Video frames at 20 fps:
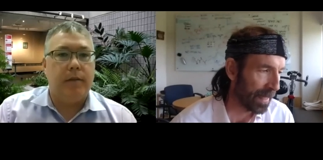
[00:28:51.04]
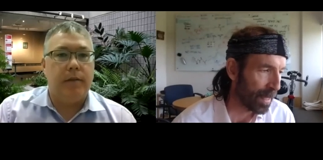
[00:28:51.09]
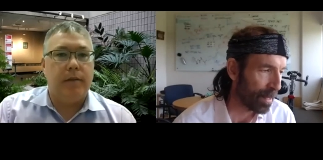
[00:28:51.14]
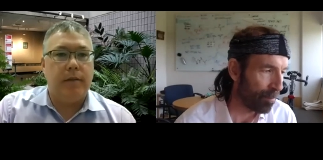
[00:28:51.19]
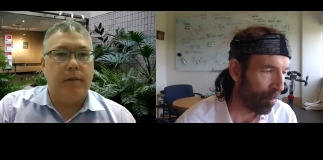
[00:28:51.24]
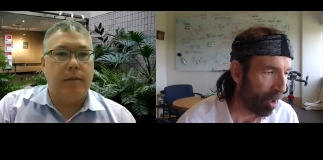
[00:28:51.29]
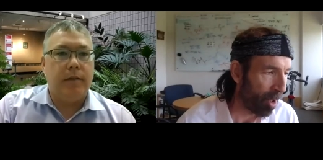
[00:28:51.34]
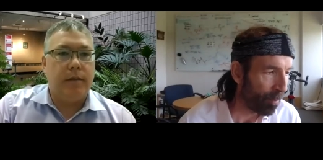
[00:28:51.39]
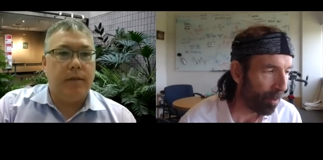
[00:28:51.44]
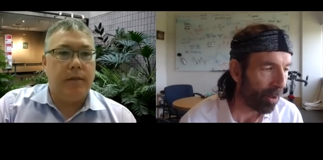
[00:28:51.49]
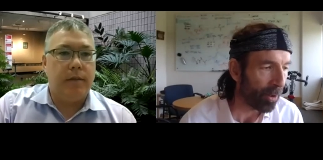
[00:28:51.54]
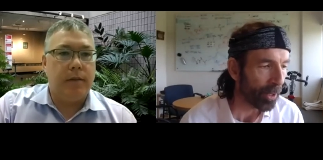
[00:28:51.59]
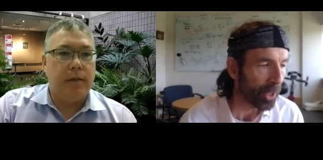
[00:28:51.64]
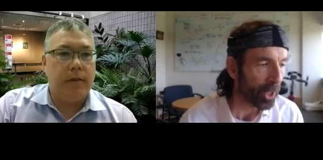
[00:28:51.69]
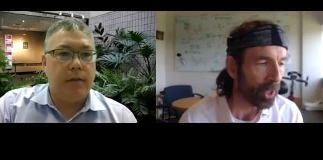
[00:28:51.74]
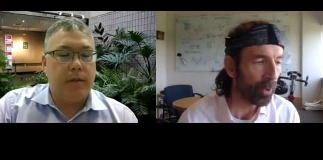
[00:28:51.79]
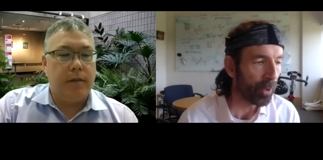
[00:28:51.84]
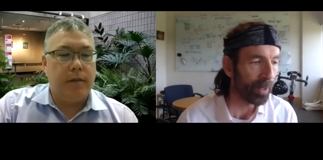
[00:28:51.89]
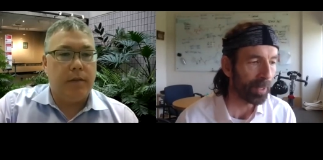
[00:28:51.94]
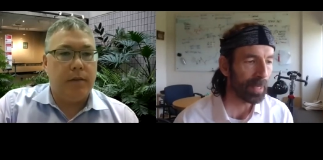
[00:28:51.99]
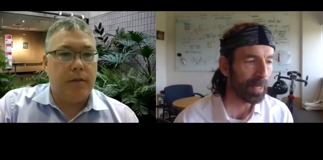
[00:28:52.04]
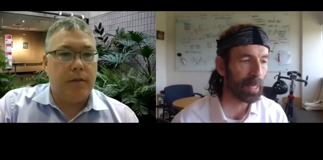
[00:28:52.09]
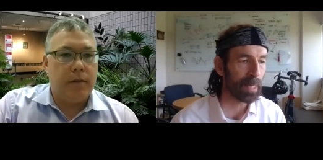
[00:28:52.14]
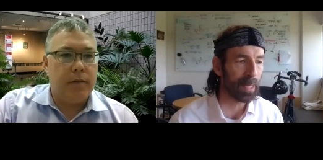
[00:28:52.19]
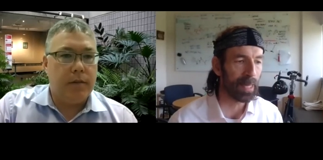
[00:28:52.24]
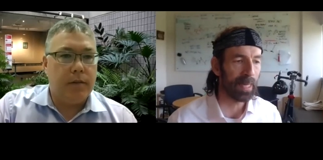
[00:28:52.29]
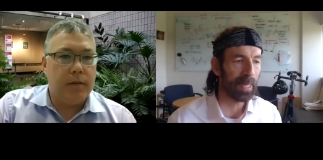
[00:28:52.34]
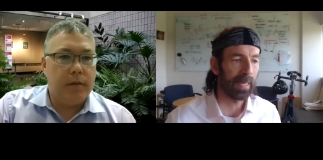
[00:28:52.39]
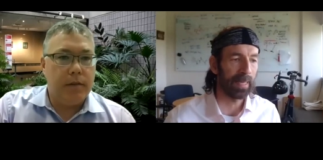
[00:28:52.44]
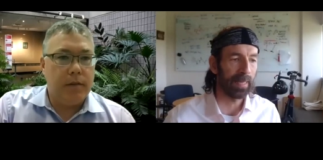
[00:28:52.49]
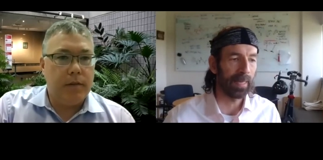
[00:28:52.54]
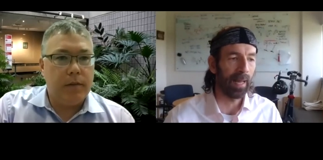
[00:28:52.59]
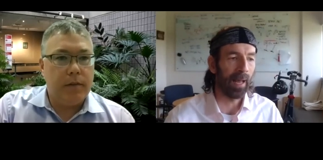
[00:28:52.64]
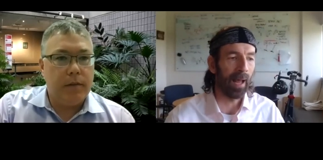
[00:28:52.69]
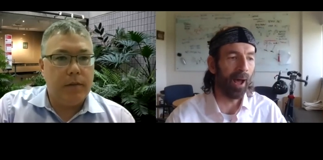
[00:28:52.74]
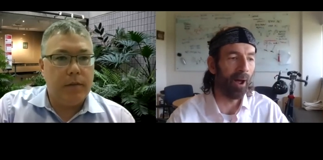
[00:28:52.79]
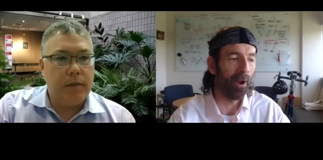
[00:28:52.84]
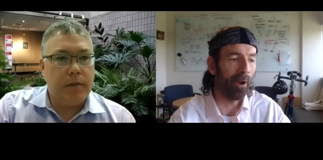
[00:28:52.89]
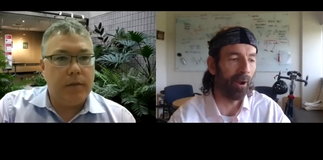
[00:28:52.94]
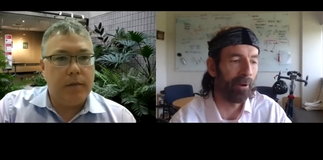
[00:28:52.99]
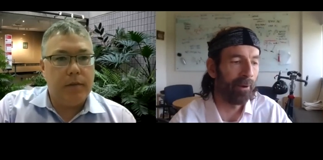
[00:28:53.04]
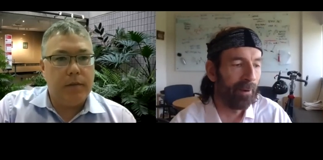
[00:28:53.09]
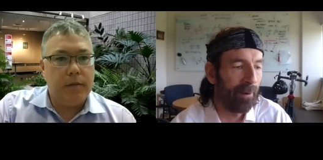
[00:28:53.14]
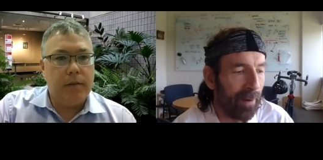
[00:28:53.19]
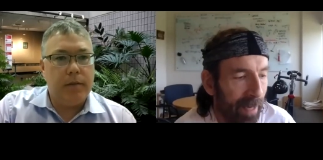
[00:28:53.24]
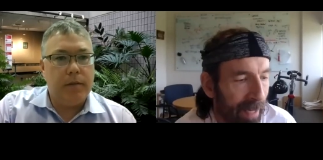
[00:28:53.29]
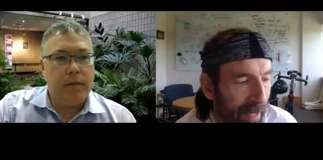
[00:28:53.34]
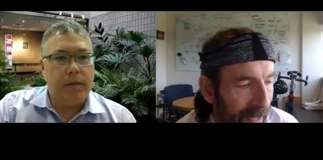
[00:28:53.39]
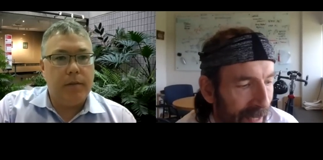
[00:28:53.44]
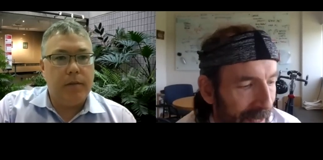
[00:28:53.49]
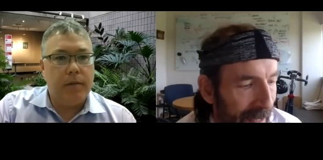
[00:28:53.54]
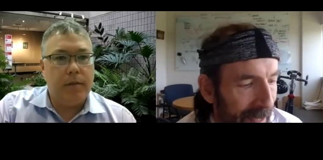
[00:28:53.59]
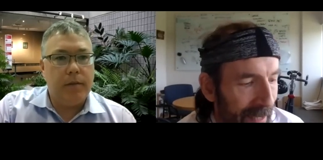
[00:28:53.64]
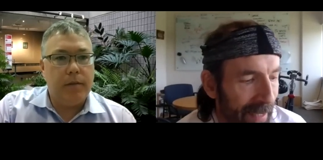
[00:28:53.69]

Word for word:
Speaker 1: small molecules uh, are uh,